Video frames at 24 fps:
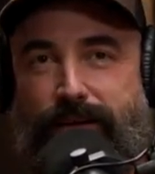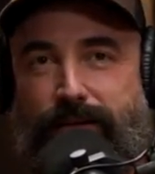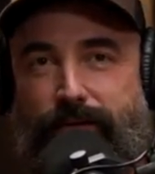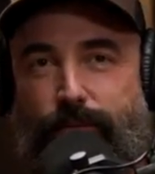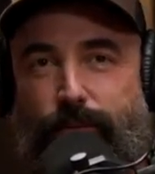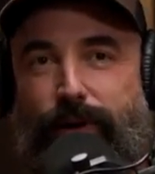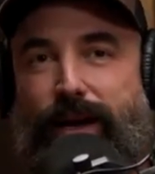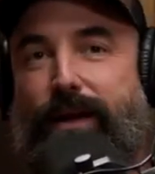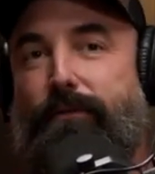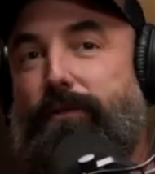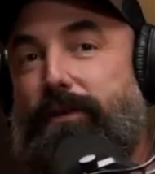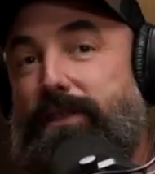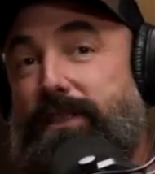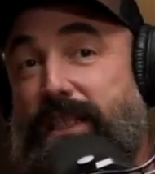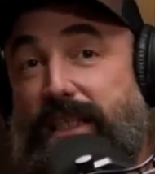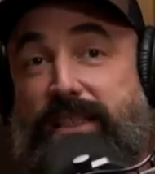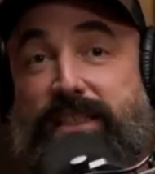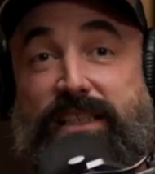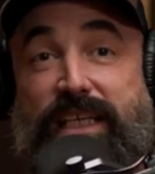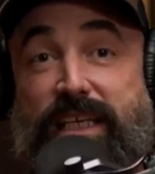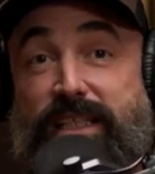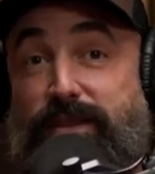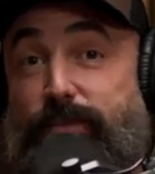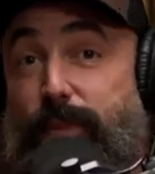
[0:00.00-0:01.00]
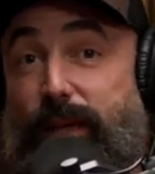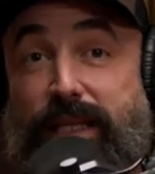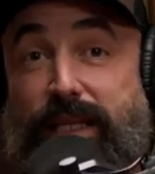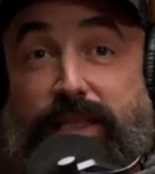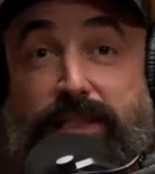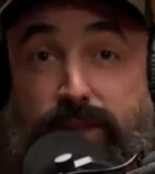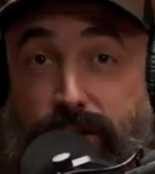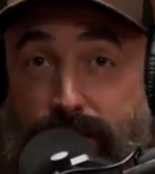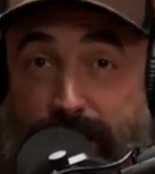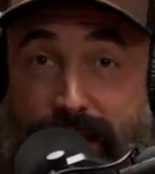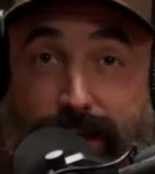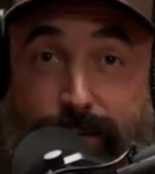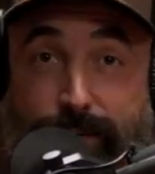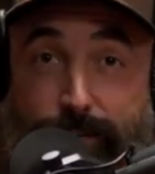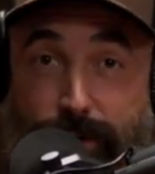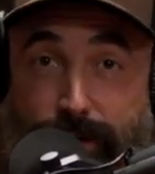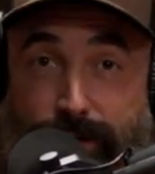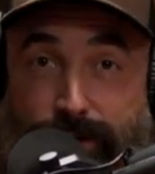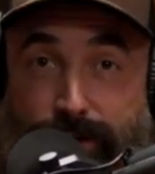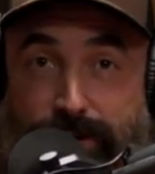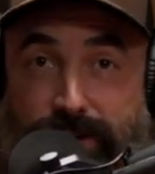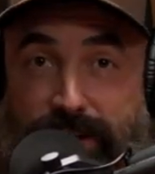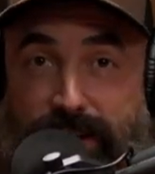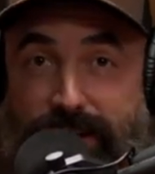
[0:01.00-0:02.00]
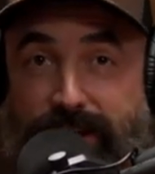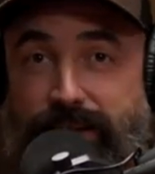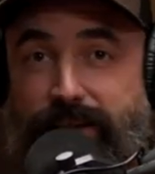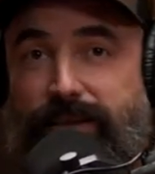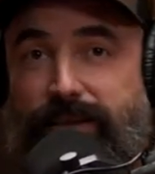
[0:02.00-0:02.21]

whatever success means to that person.